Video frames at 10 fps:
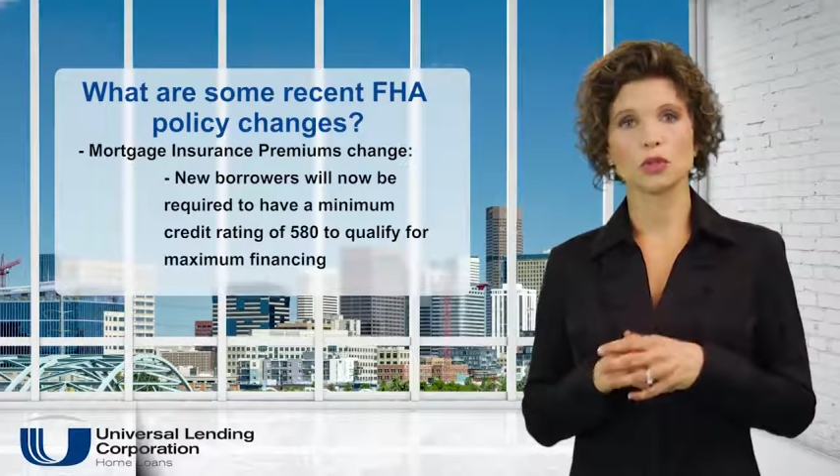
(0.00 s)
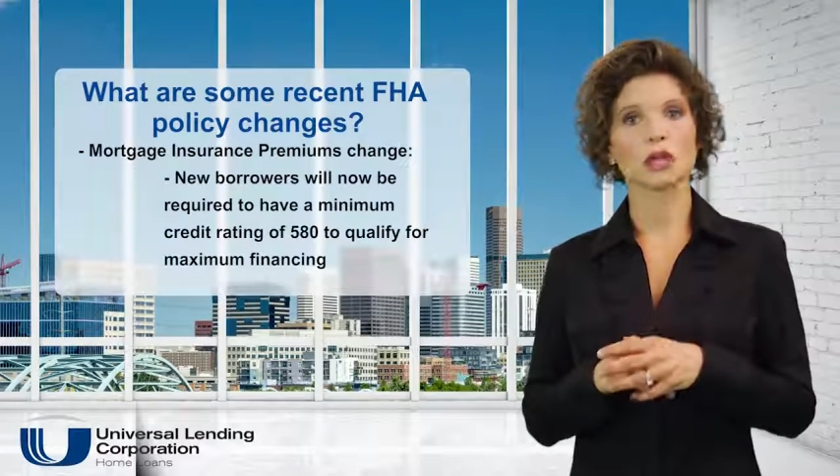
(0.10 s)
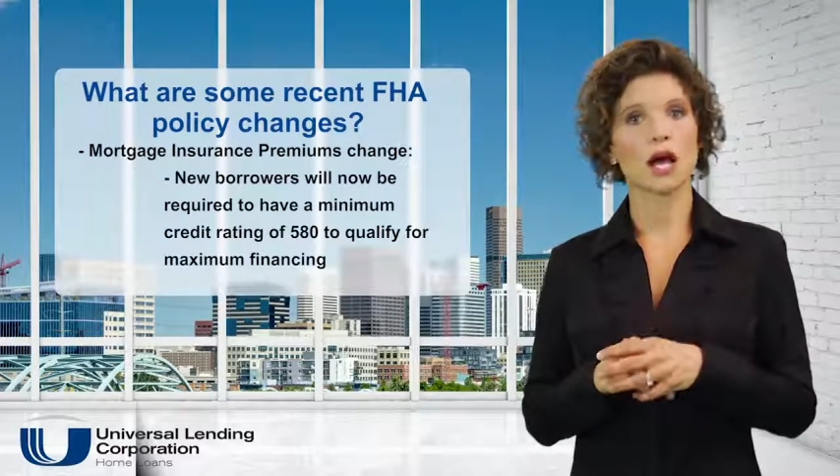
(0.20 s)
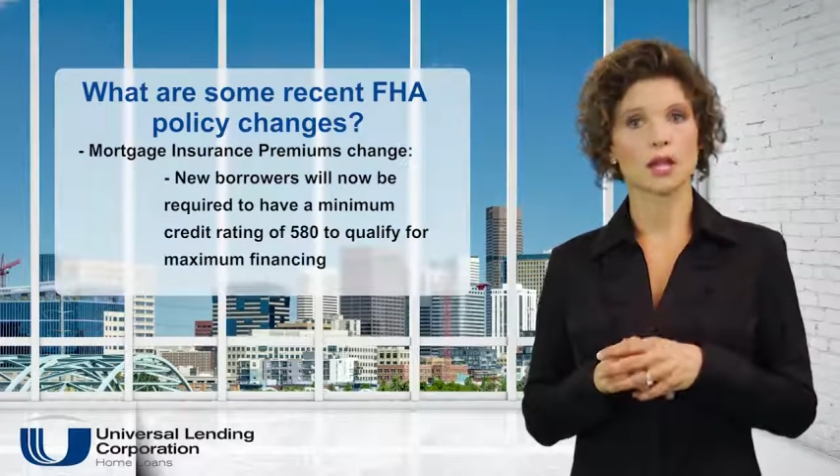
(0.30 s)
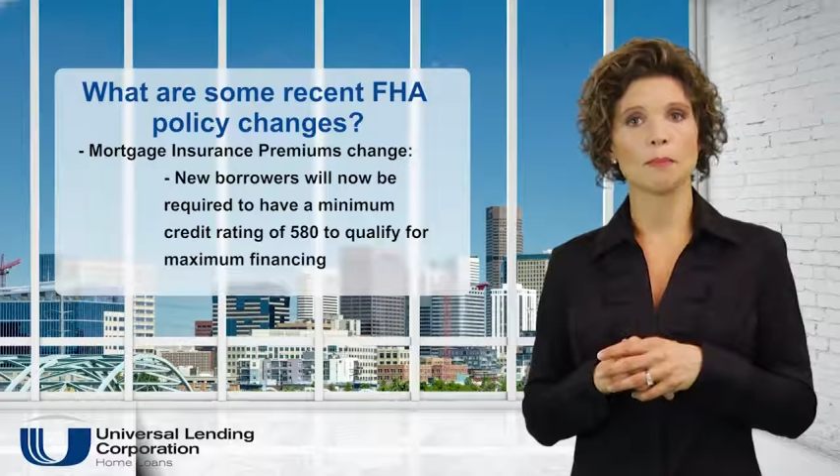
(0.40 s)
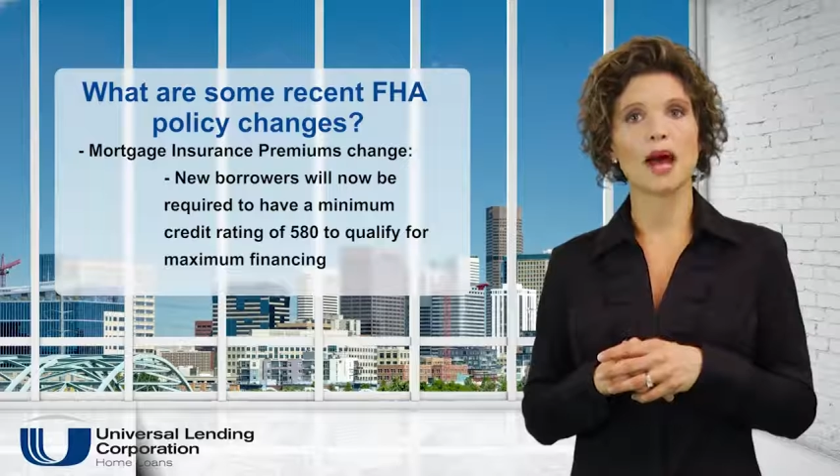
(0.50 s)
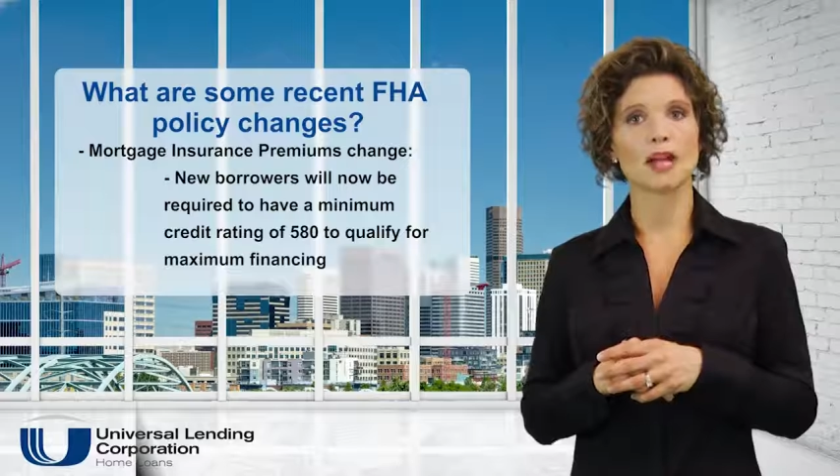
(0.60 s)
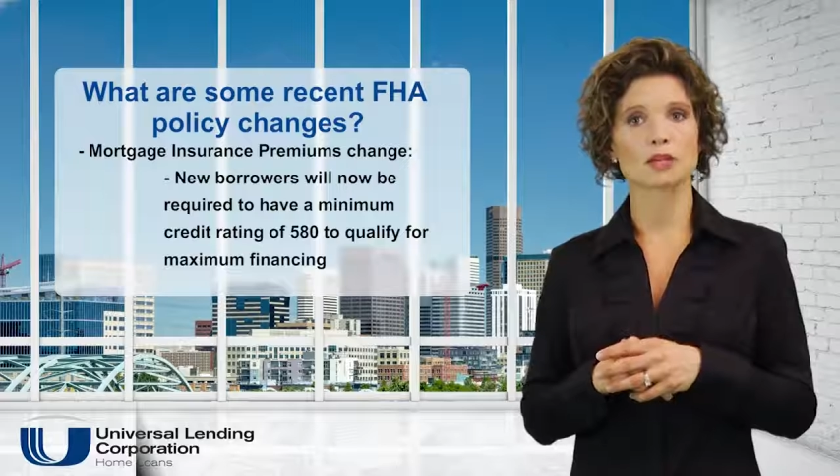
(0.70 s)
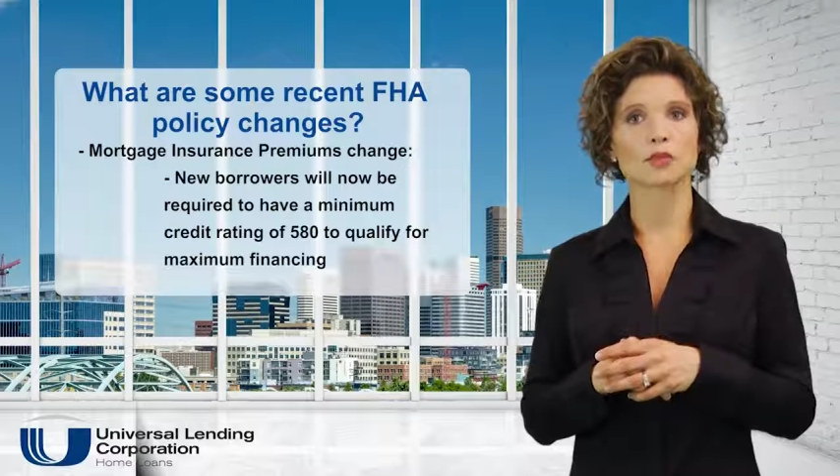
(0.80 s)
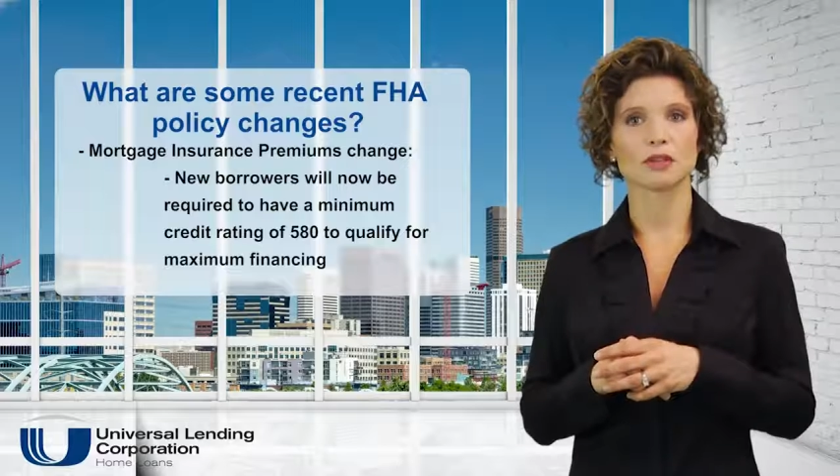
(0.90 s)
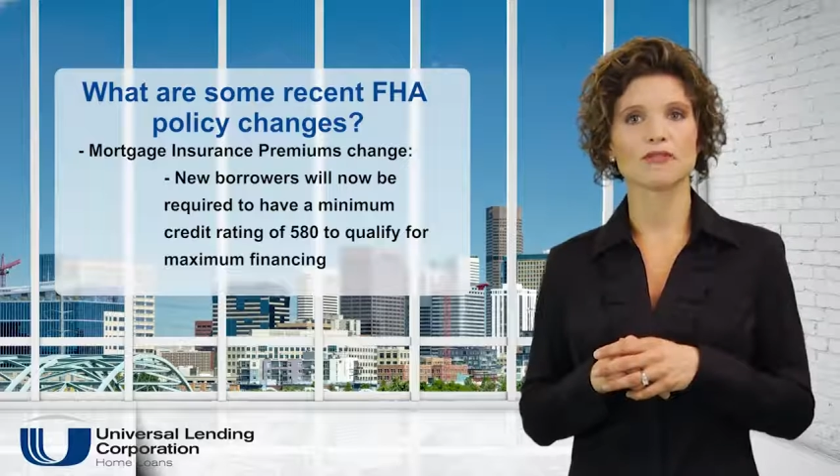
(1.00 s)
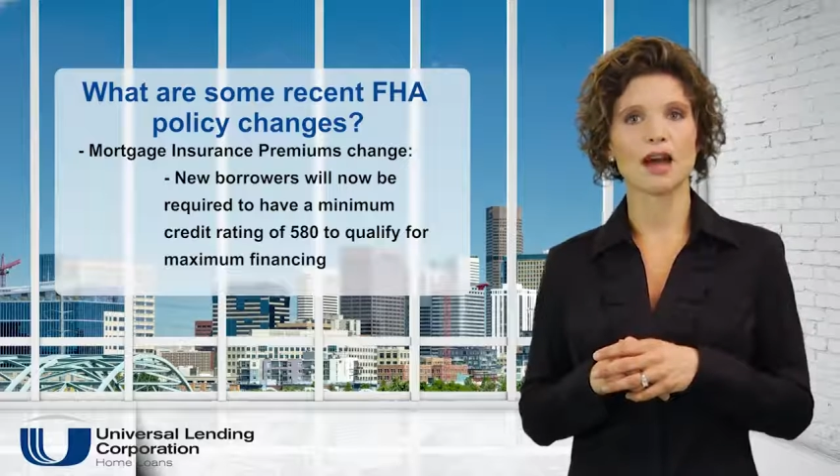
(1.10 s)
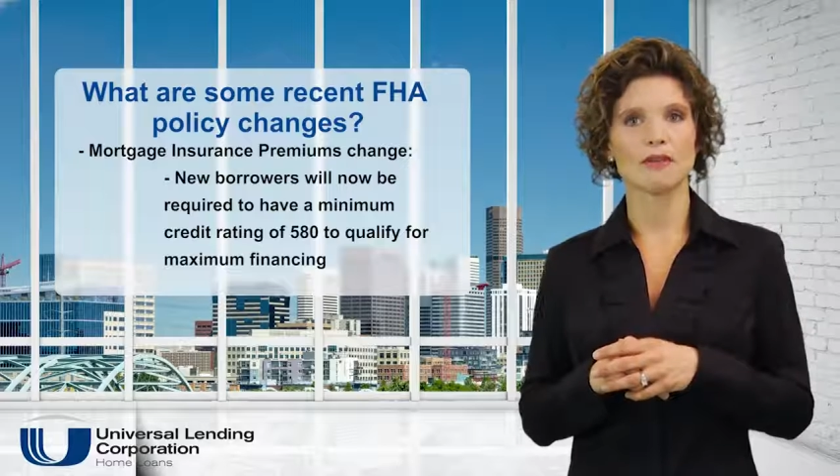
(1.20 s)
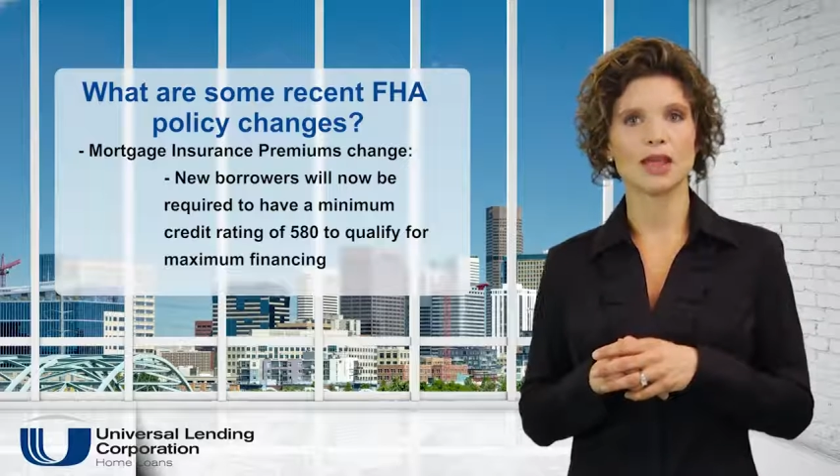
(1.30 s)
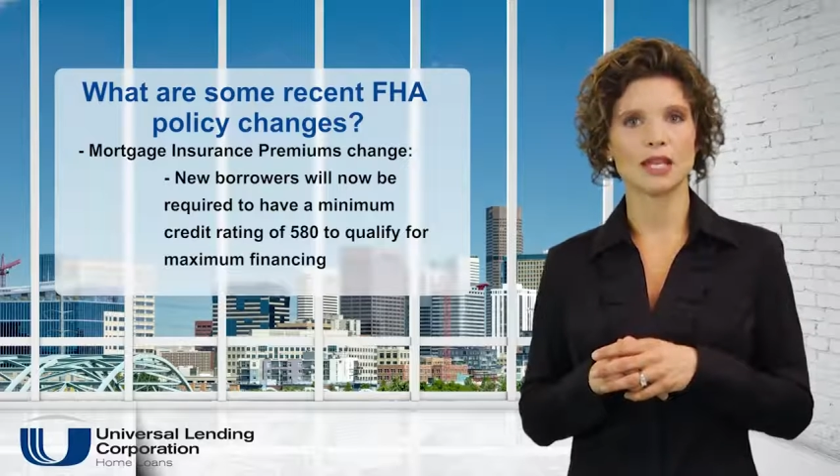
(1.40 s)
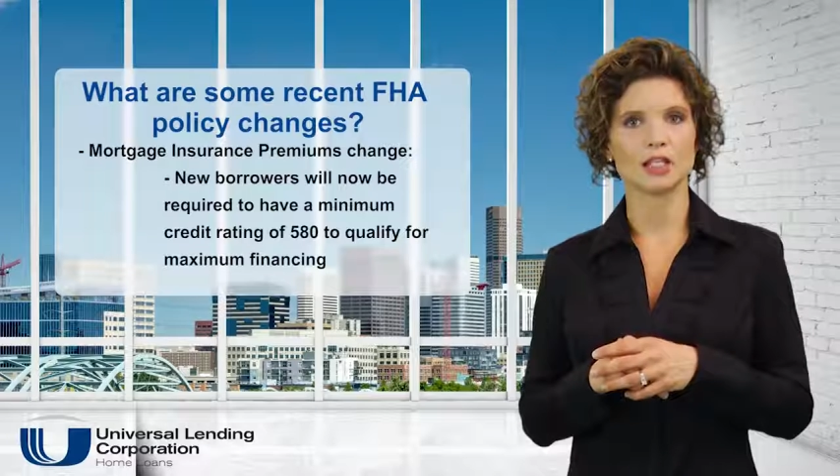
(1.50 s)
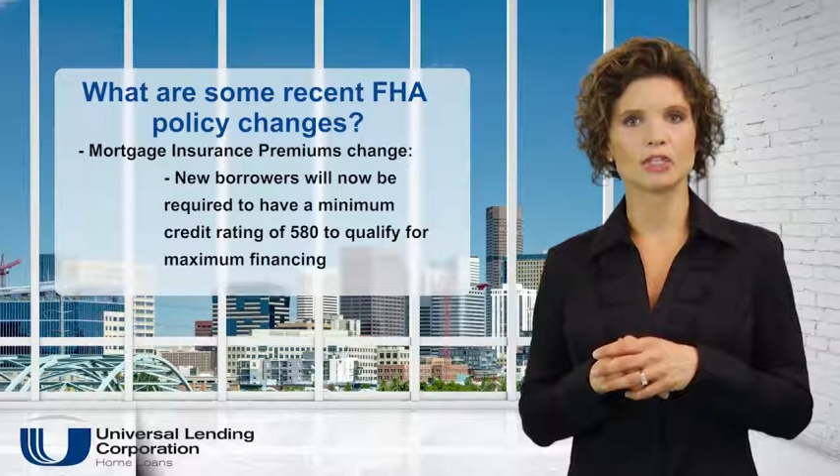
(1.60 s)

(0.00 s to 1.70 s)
a lot of buyers with a 580